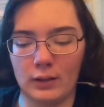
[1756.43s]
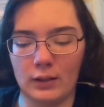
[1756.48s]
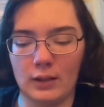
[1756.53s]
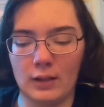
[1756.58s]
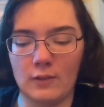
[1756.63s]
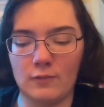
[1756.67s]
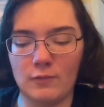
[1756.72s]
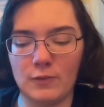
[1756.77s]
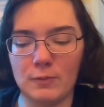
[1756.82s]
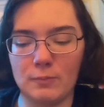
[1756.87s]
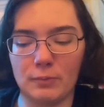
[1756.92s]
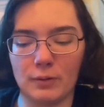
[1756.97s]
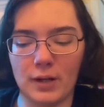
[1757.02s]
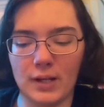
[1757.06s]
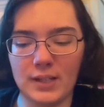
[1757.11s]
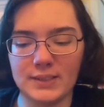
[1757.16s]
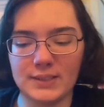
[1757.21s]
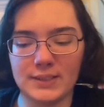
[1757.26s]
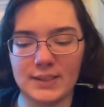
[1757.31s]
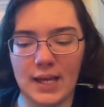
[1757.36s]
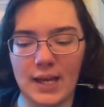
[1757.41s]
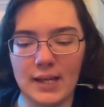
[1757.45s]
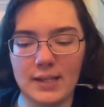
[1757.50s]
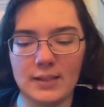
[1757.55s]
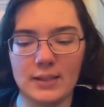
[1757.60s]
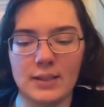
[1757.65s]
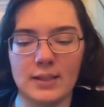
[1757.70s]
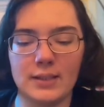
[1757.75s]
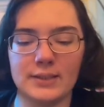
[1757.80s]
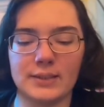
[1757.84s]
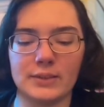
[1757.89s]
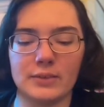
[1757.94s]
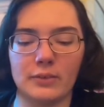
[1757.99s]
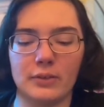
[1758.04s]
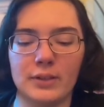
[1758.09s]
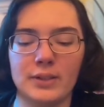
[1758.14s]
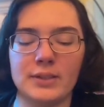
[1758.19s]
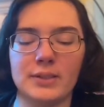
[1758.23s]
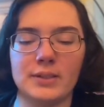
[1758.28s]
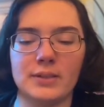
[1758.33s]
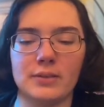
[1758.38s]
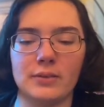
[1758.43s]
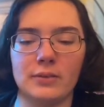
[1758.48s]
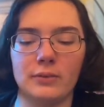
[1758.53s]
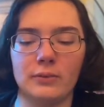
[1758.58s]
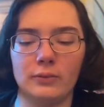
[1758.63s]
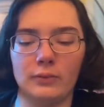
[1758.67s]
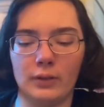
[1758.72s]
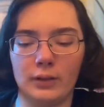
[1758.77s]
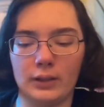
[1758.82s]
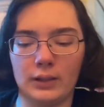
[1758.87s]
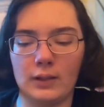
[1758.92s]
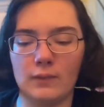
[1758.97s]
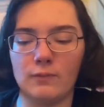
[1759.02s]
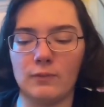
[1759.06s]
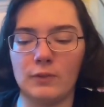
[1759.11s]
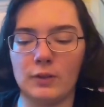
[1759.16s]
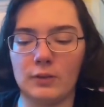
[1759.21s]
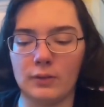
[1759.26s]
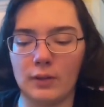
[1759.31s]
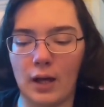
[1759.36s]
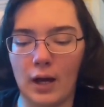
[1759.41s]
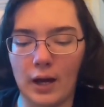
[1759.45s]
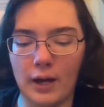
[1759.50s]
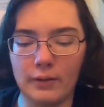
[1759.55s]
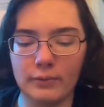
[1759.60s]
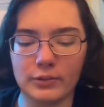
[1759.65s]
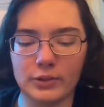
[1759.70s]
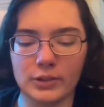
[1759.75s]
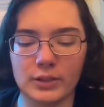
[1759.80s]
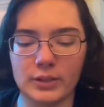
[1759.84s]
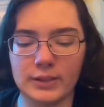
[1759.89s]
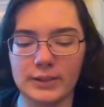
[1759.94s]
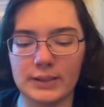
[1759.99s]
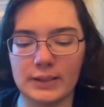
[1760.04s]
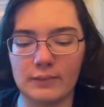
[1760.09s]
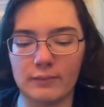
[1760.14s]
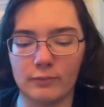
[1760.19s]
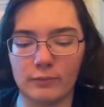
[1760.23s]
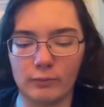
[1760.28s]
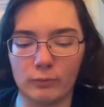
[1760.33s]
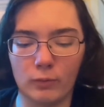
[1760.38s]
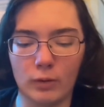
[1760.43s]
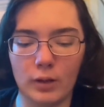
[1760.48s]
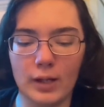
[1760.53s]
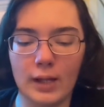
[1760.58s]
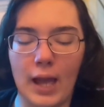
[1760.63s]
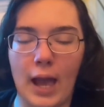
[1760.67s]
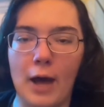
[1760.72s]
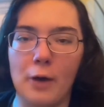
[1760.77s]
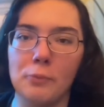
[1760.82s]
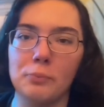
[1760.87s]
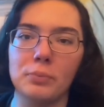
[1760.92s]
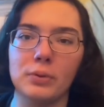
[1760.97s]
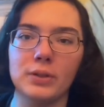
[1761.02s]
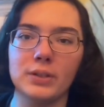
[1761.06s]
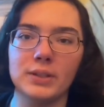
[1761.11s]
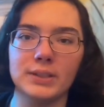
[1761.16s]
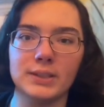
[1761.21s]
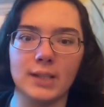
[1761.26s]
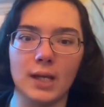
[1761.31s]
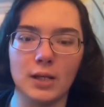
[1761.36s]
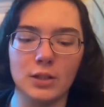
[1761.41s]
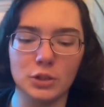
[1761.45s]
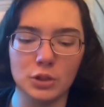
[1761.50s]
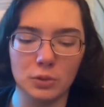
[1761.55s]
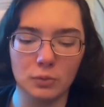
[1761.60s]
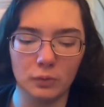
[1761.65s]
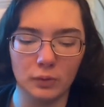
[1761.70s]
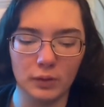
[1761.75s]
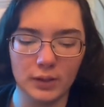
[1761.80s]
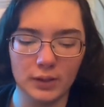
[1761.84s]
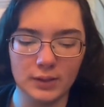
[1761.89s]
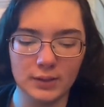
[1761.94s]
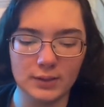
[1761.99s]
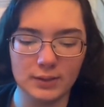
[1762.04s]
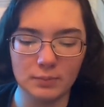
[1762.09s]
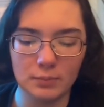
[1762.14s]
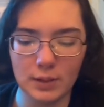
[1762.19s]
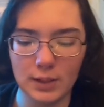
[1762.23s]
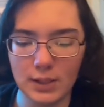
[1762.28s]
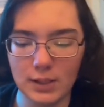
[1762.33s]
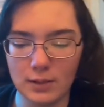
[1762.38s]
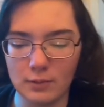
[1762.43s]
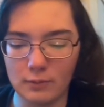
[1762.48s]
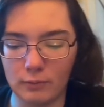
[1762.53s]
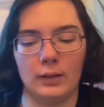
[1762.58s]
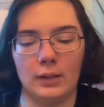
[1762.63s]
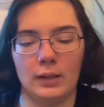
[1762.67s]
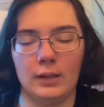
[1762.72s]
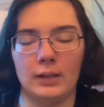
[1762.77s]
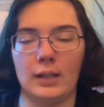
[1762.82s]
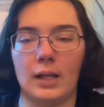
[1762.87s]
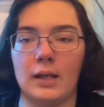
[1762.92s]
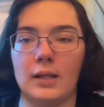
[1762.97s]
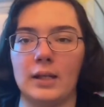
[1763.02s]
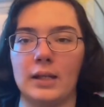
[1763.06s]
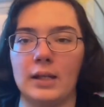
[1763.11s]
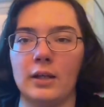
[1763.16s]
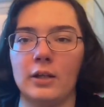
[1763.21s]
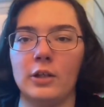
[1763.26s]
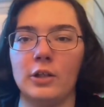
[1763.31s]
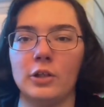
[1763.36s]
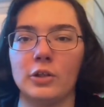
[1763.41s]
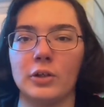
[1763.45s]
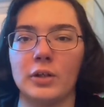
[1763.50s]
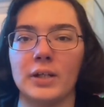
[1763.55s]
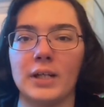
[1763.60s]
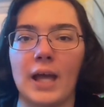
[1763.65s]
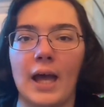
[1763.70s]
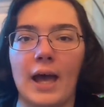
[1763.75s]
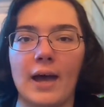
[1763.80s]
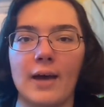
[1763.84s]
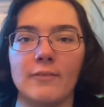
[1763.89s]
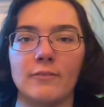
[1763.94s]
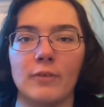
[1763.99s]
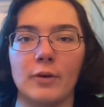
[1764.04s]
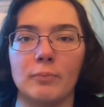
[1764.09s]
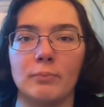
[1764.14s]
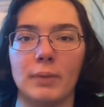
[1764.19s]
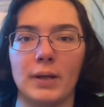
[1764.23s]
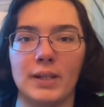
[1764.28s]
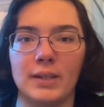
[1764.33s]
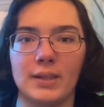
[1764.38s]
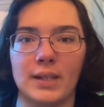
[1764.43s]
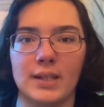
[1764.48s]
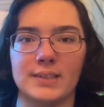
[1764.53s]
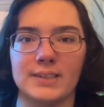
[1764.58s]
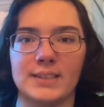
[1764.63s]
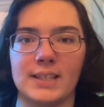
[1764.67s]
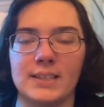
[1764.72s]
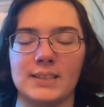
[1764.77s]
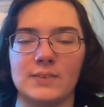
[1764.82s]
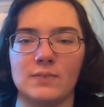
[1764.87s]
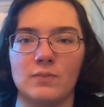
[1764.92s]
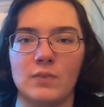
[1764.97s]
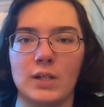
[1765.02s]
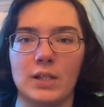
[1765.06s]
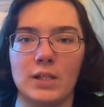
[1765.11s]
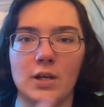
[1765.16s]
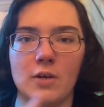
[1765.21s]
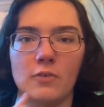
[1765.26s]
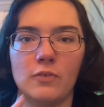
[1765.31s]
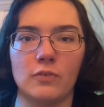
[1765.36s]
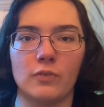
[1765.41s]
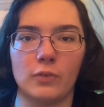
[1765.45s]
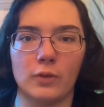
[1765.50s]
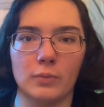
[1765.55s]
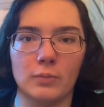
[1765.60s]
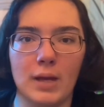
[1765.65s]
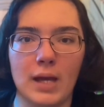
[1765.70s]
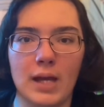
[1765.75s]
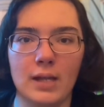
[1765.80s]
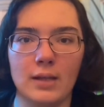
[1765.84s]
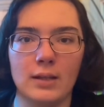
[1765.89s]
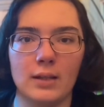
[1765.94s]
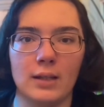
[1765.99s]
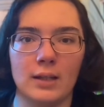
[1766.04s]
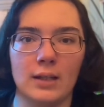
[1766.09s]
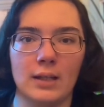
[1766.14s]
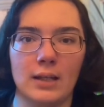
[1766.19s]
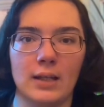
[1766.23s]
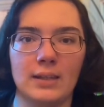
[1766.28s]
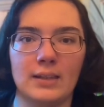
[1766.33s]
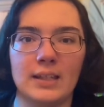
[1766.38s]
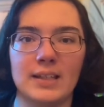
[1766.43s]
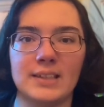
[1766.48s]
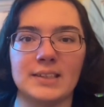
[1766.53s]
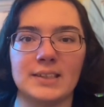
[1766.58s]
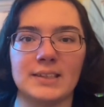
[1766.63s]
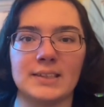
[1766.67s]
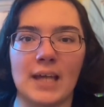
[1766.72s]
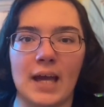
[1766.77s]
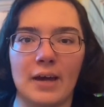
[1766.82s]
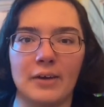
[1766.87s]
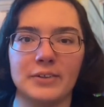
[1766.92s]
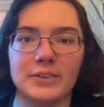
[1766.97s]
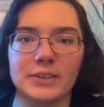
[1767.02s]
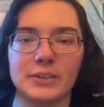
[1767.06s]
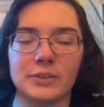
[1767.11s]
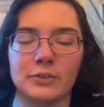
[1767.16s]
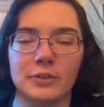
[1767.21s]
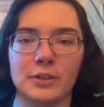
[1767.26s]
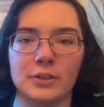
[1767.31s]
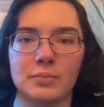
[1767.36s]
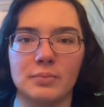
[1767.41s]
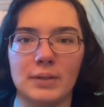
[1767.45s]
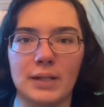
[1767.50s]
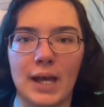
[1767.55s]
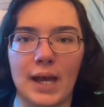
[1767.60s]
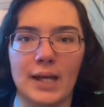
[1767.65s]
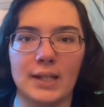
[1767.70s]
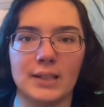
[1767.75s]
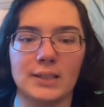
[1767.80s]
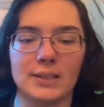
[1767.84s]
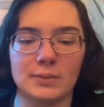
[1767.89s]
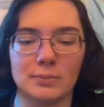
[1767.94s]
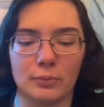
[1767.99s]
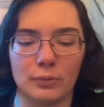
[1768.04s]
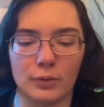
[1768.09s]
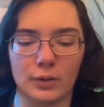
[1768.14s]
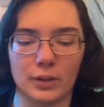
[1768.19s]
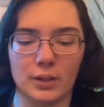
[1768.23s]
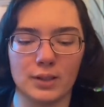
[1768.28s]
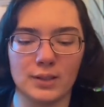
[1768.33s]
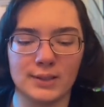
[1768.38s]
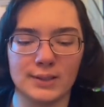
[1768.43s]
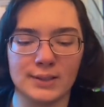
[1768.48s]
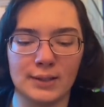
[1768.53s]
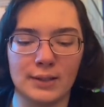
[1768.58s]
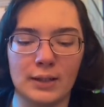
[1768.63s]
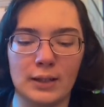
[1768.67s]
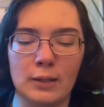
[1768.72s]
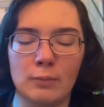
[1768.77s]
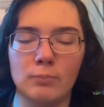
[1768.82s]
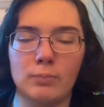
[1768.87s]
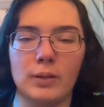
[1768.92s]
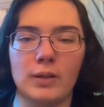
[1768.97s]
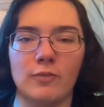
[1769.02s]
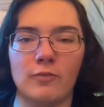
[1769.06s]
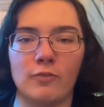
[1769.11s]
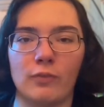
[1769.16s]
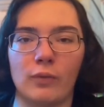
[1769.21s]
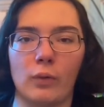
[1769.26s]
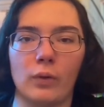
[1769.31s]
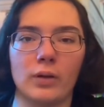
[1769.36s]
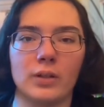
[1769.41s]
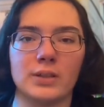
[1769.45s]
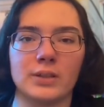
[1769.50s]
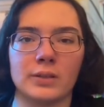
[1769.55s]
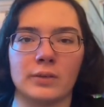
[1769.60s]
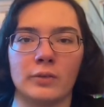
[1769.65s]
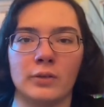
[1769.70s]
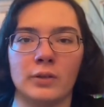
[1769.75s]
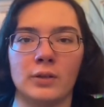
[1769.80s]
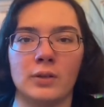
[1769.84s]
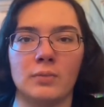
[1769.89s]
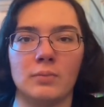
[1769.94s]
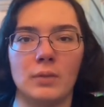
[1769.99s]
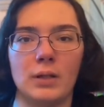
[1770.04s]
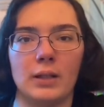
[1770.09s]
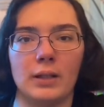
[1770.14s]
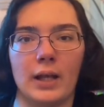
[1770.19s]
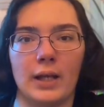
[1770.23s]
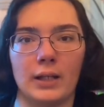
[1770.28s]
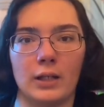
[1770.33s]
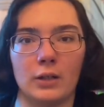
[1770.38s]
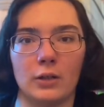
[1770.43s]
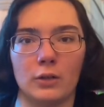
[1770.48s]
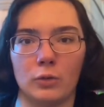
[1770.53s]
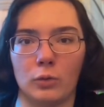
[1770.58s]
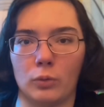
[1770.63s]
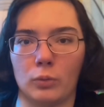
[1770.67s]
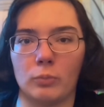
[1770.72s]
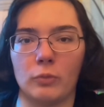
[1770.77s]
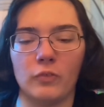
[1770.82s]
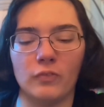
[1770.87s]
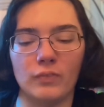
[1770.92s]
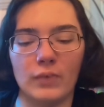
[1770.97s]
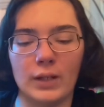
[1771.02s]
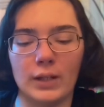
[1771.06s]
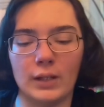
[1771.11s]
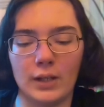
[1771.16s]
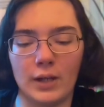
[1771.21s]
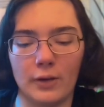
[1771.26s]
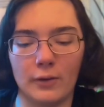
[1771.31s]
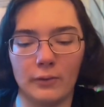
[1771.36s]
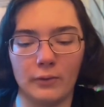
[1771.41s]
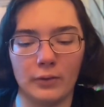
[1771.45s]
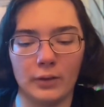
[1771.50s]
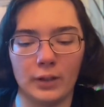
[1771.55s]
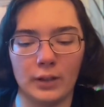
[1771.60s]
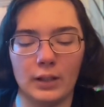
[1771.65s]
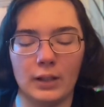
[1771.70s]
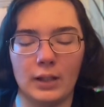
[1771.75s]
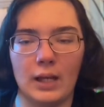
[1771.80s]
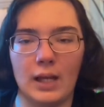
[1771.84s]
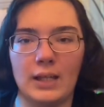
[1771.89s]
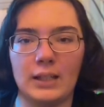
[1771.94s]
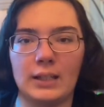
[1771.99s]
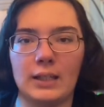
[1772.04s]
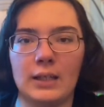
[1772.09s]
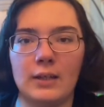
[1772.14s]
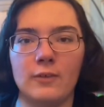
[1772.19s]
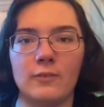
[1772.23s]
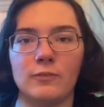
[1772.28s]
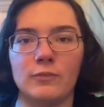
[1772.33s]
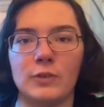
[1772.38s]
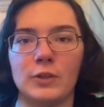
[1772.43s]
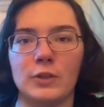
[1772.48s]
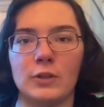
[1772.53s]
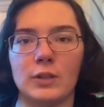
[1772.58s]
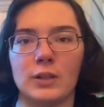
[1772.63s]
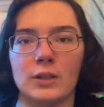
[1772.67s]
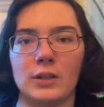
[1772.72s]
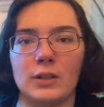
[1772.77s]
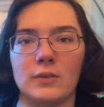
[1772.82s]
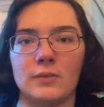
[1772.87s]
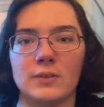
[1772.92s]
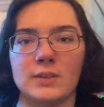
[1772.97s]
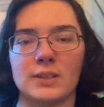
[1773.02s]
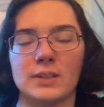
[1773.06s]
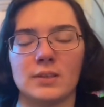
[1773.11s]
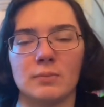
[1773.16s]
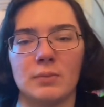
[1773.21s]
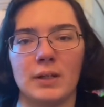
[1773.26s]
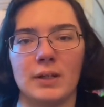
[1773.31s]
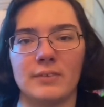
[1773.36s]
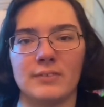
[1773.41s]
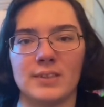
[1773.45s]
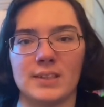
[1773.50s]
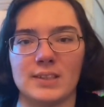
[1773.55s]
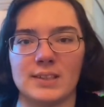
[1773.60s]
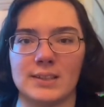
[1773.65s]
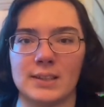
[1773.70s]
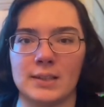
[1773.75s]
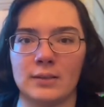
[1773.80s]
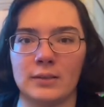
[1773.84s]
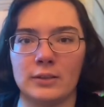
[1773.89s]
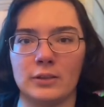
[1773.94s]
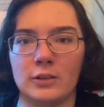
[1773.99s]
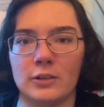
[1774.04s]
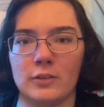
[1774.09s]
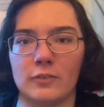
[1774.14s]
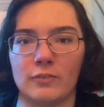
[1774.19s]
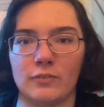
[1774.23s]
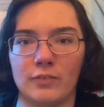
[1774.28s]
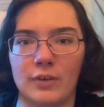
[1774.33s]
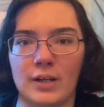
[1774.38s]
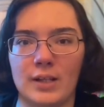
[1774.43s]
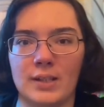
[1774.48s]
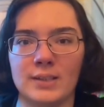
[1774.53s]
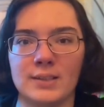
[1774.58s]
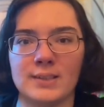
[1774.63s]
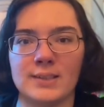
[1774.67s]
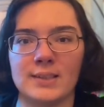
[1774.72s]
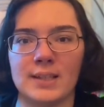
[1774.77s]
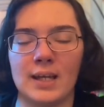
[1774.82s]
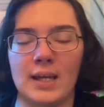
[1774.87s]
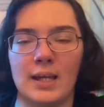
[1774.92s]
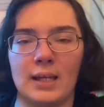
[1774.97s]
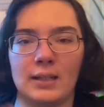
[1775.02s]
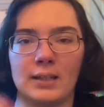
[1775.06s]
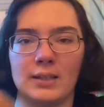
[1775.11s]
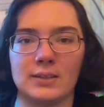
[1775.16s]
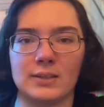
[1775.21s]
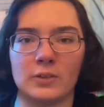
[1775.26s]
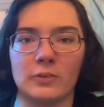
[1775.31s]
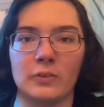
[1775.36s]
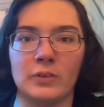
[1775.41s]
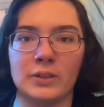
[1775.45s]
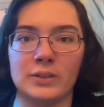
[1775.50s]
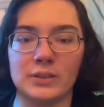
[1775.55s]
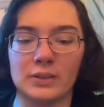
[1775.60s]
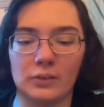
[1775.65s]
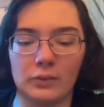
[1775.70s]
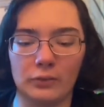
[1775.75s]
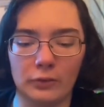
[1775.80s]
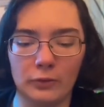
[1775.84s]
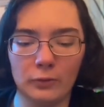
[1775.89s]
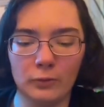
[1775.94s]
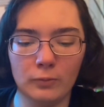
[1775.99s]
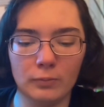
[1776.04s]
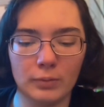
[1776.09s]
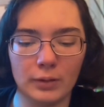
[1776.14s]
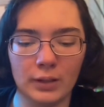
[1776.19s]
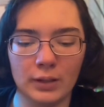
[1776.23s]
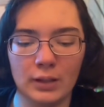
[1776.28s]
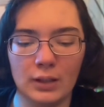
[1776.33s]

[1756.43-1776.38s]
If you press that, it's going to give you the options of what output size you want it to be. Now here you're going to have a button that says video format, and this is how it's going to be exported. So MP4 is going to be like your normal video. A GIF you can use to be able to send to your friends, and it's going to loop.